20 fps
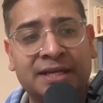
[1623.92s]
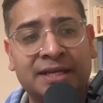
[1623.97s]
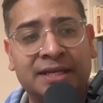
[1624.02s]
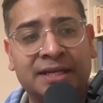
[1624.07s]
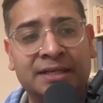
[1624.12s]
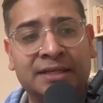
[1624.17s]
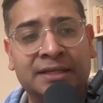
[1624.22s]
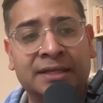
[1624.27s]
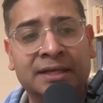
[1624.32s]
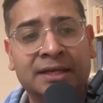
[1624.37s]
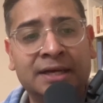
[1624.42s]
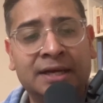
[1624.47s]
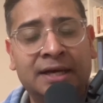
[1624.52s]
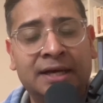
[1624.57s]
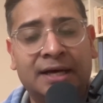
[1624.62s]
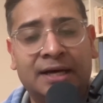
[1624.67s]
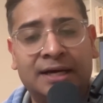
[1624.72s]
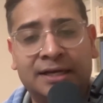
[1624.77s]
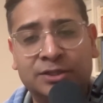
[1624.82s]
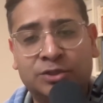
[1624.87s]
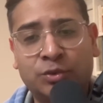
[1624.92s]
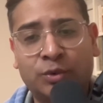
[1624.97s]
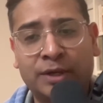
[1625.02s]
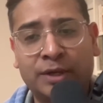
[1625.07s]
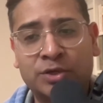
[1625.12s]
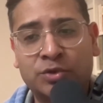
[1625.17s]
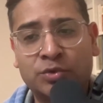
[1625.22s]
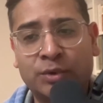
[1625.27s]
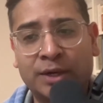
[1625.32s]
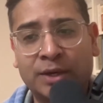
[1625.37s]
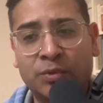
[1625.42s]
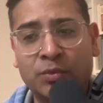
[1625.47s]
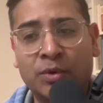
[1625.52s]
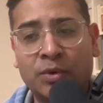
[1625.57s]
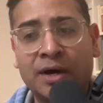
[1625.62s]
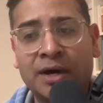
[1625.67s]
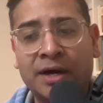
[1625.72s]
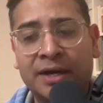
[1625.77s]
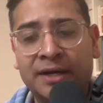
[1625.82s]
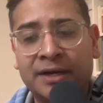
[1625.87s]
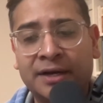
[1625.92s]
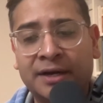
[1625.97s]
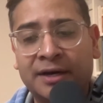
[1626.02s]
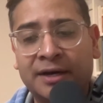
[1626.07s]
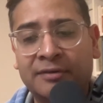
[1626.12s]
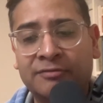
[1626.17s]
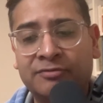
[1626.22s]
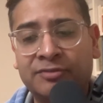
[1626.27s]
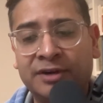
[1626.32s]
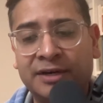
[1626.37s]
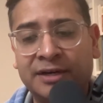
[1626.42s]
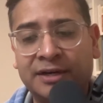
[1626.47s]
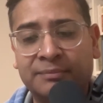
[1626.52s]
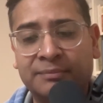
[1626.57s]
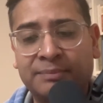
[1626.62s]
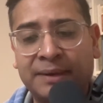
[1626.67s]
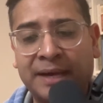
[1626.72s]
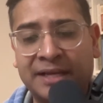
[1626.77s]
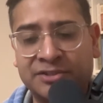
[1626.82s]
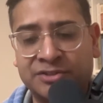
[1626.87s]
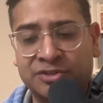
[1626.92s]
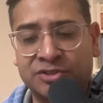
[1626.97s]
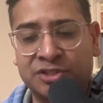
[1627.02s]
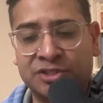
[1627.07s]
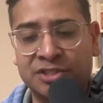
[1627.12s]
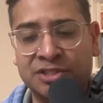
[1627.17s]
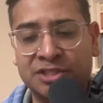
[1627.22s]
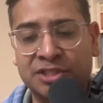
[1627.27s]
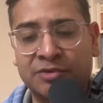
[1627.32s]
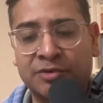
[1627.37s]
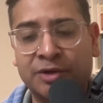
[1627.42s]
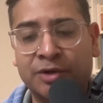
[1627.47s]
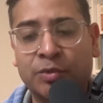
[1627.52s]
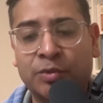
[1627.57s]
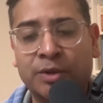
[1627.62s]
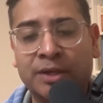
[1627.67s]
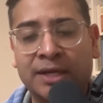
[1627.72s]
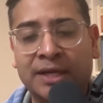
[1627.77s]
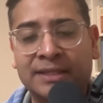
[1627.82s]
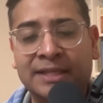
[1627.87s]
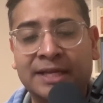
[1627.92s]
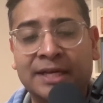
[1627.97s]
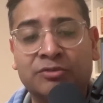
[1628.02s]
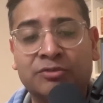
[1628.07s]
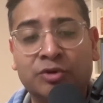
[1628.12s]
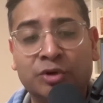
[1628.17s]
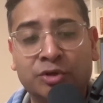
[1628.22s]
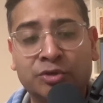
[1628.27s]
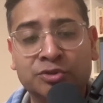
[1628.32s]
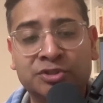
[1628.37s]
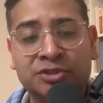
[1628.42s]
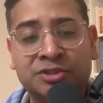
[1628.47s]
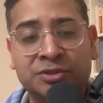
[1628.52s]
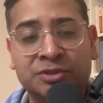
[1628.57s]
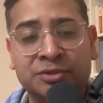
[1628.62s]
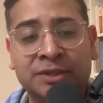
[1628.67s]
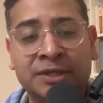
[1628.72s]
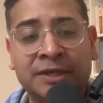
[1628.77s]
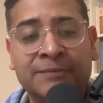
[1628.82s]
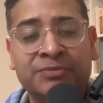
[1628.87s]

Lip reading: in 2021 of pastors considering quitting, and then it rose to